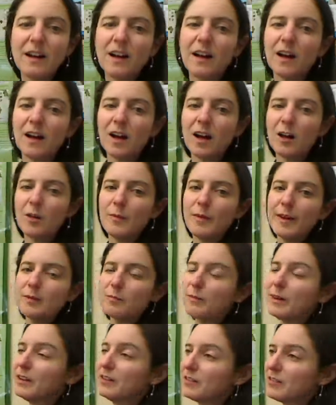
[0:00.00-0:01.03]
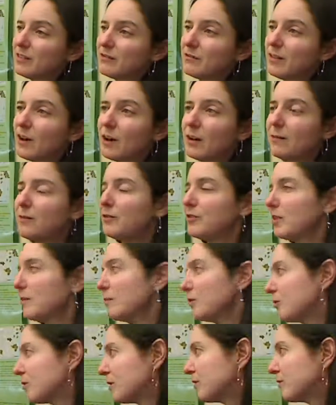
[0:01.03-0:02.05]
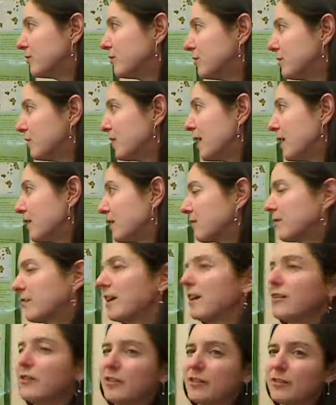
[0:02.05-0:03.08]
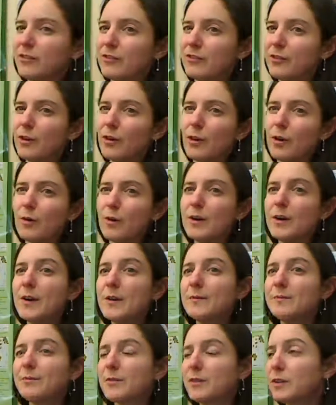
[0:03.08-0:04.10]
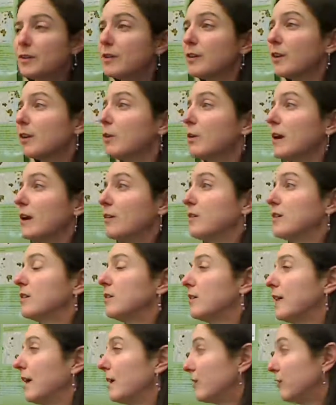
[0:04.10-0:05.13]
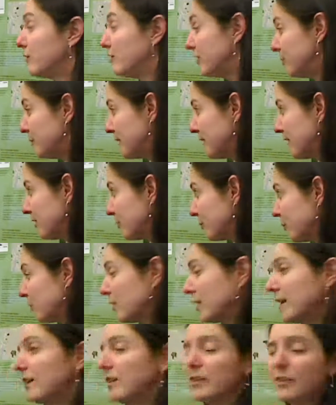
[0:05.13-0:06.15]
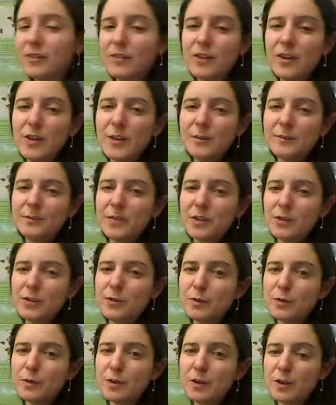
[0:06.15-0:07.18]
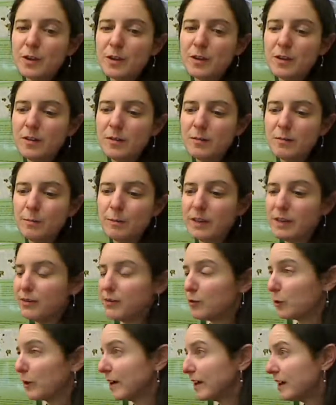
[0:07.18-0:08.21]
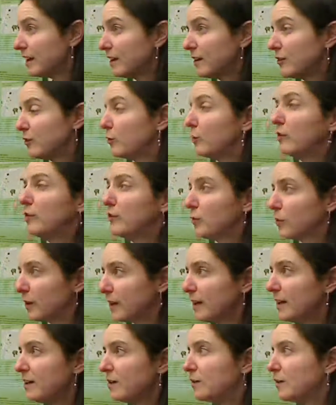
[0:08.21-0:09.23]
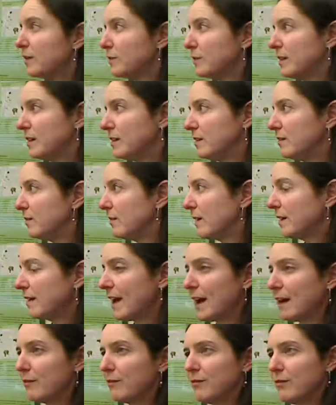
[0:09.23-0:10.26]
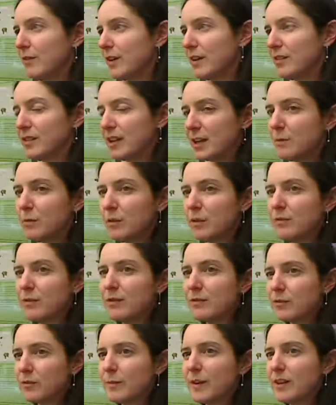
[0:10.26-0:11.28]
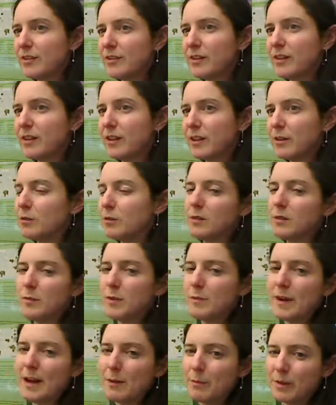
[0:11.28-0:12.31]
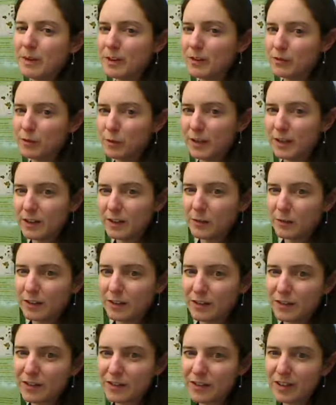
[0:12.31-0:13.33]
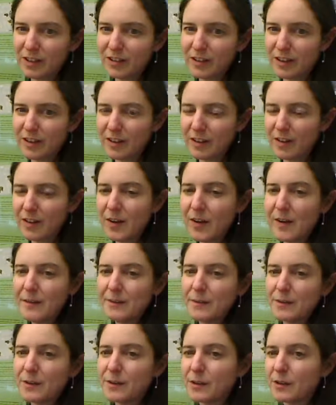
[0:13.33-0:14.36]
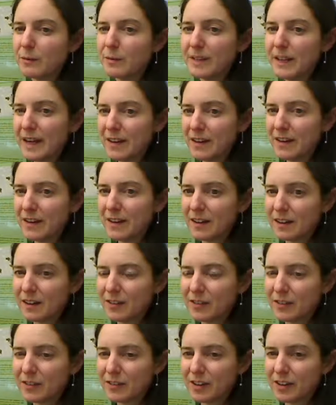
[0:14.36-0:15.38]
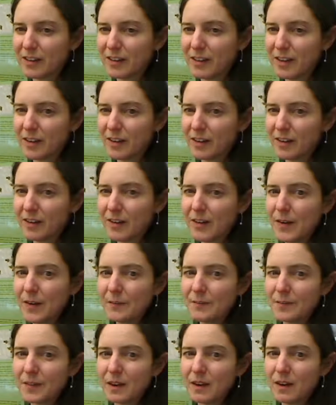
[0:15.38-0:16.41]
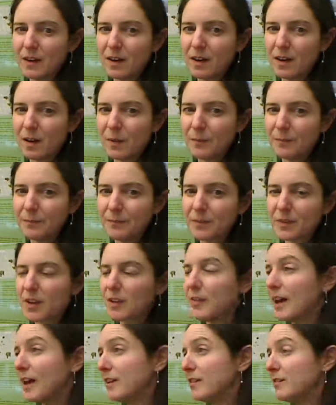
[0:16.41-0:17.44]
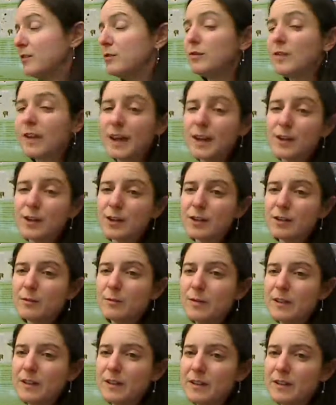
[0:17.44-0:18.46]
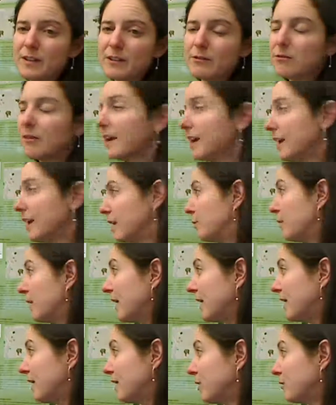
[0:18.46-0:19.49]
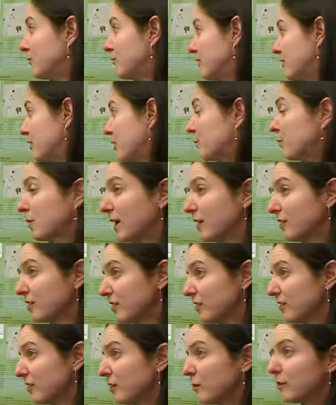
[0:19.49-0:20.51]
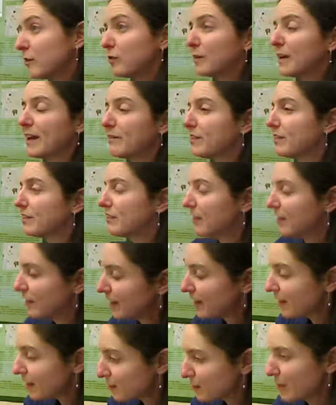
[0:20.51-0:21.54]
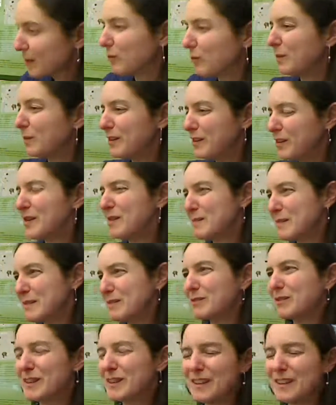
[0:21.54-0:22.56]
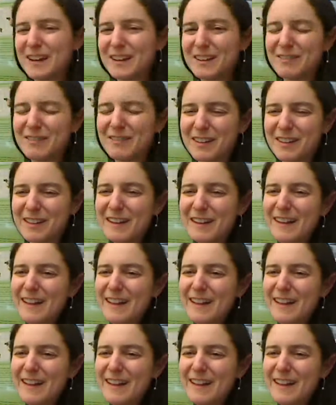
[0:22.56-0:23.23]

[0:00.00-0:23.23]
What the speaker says: It must involve some sort of new layer creation. So you could go out and collect GPS points. You could be do a join. You could have a table of information that you want to be mapping and join it to existing data. You could be editing existing data. That new layer could be created through geoprocessing, which we haven't done yet, but we'll be doing before the end of the